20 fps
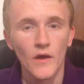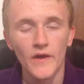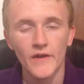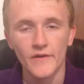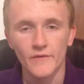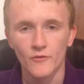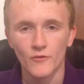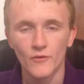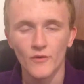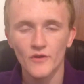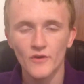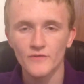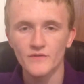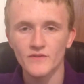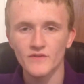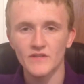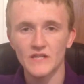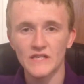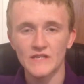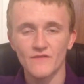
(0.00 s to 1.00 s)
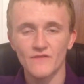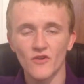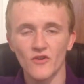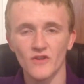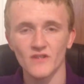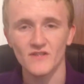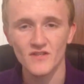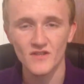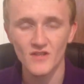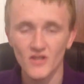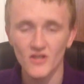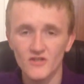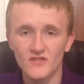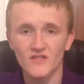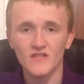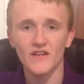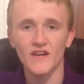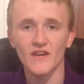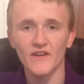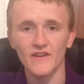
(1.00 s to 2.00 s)
Hey, welcome to today's vlog. It's
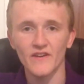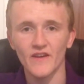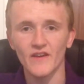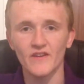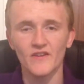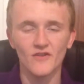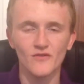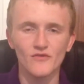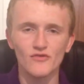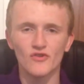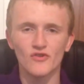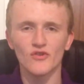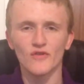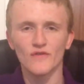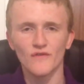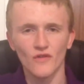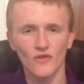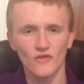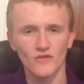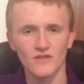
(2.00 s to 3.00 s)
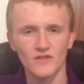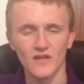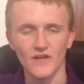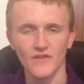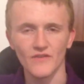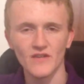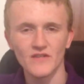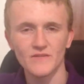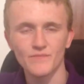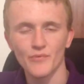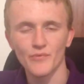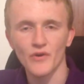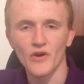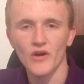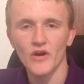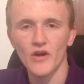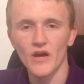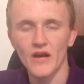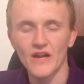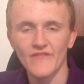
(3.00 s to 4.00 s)
Thursday night. I don't usually do vlogs like this,
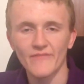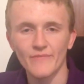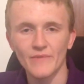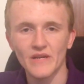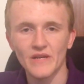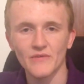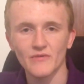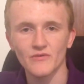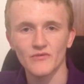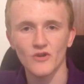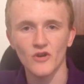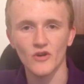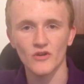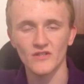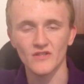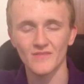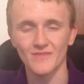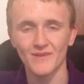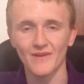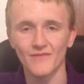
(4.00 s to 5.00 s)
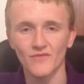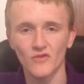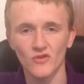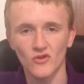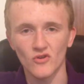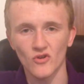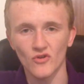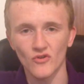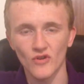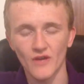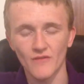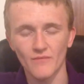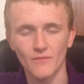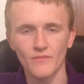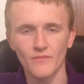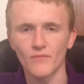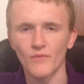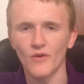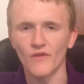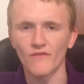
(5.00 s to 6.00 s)
but I haven't been able to record because I've been up vlog
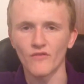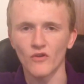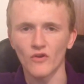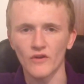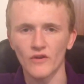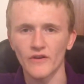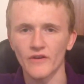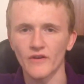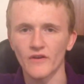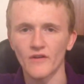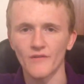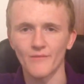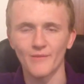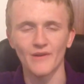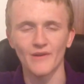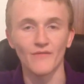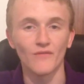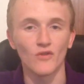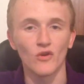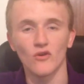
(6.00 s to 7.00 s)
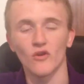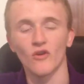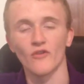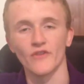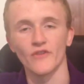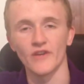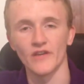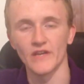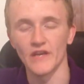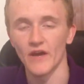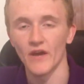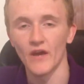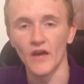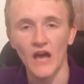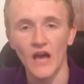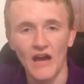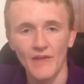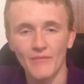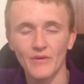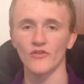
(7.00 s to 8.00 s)
all day.
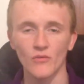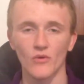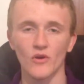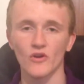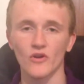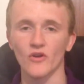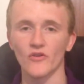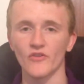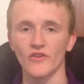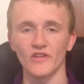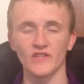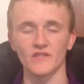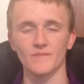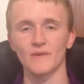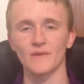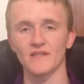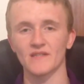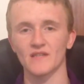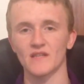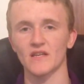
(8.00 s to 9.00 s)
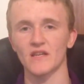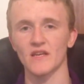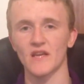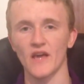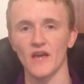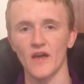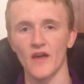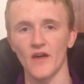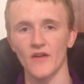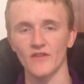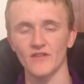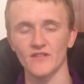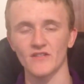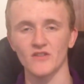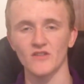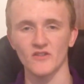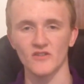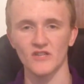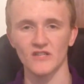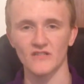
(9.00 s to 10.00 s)
I've been at work all day, so basically this is the
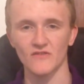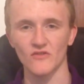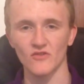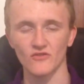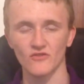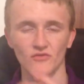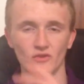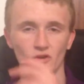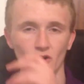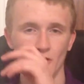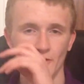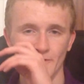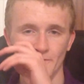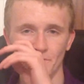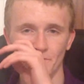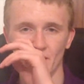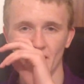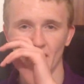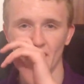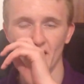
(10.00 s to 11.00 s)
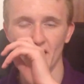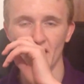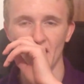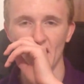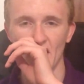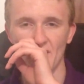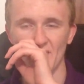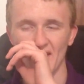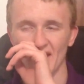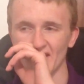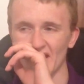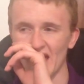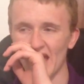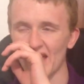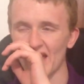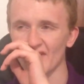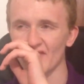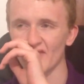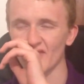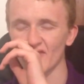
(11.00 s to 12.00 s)
only chance I've got to record. And
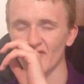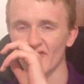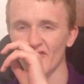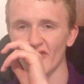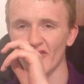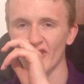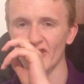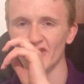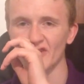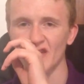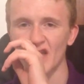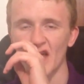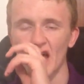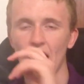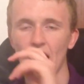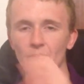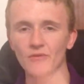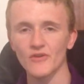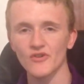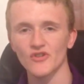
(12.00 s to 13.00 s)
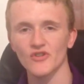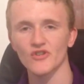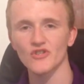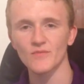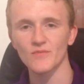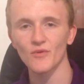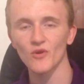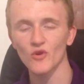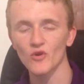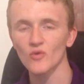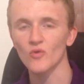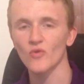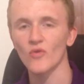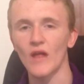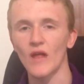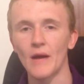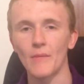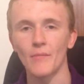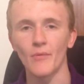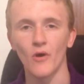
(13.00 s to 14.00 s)
I figured I'm going to show you something cool that
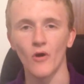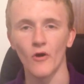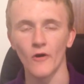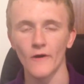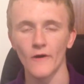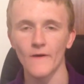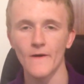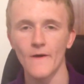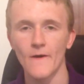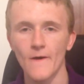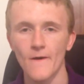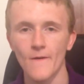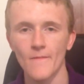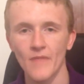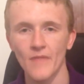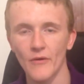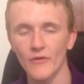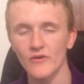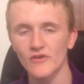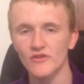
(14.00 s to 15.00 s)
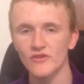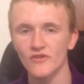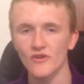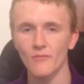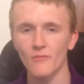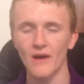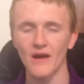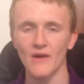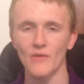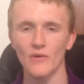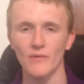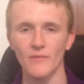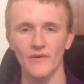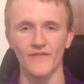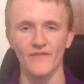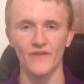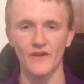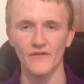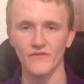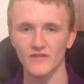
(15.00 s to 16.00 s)
I bought. Now, as you know, one of my
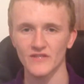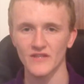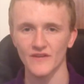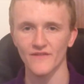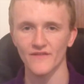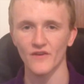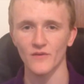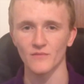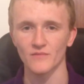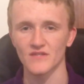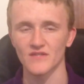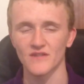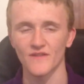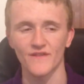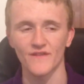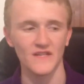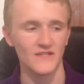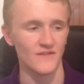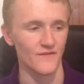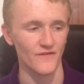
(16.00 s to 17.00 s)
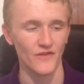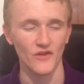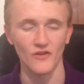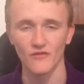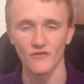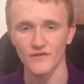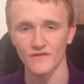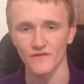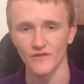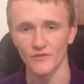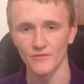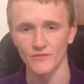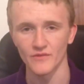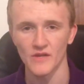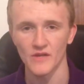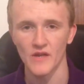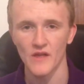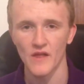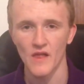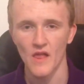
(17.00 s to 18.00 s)
favourite set of films is the Fast and Furious films.
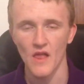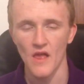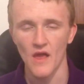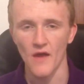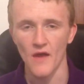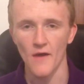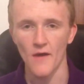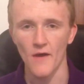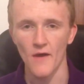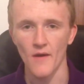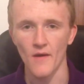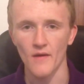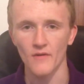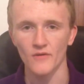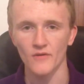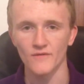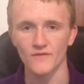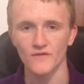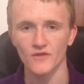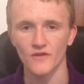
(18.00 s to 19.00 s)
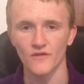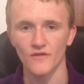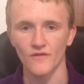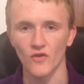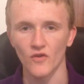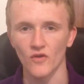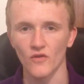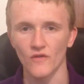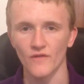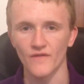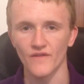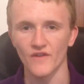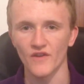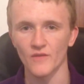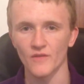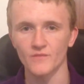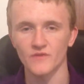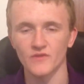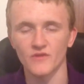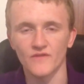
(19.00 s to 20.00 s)
I love sort of all the
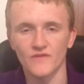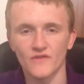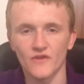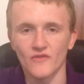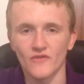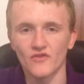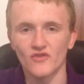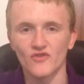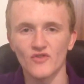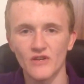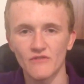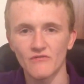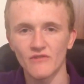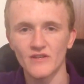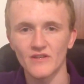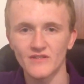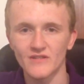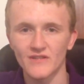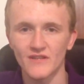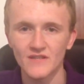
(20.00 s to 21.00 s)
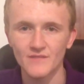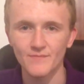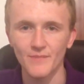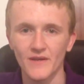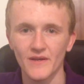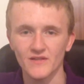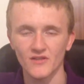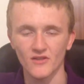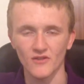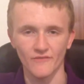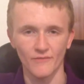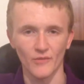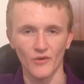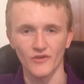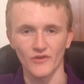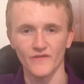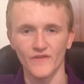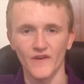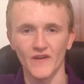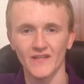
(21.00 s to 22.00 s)
films, I love sort of the street racing aspects, I love
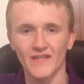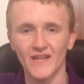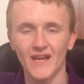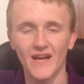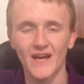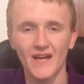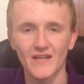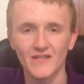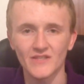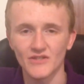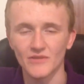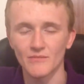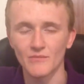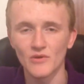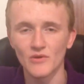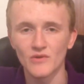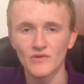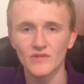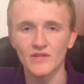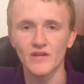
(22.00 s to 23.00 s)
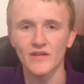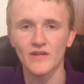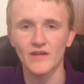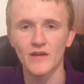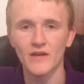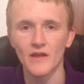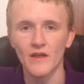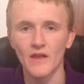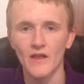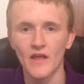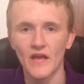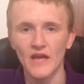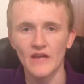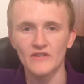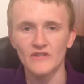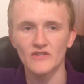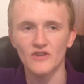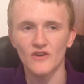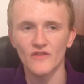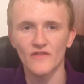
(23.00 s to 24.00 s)
modified cars, the music. When
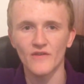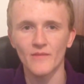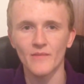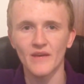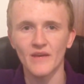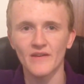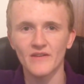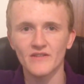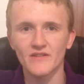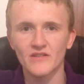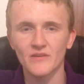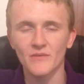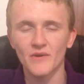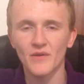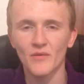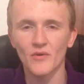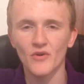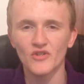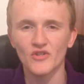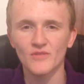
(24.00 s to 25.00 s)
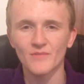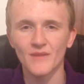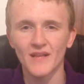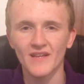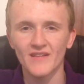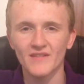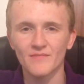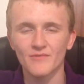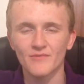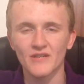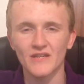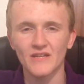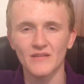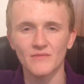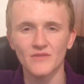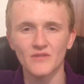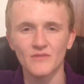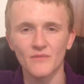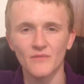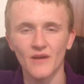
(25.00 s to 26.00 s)
I watch them, I like to pretend I'm
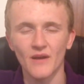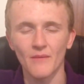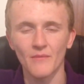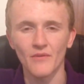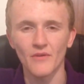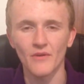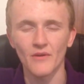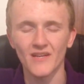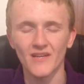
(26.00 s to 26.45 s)
somewhere, I'm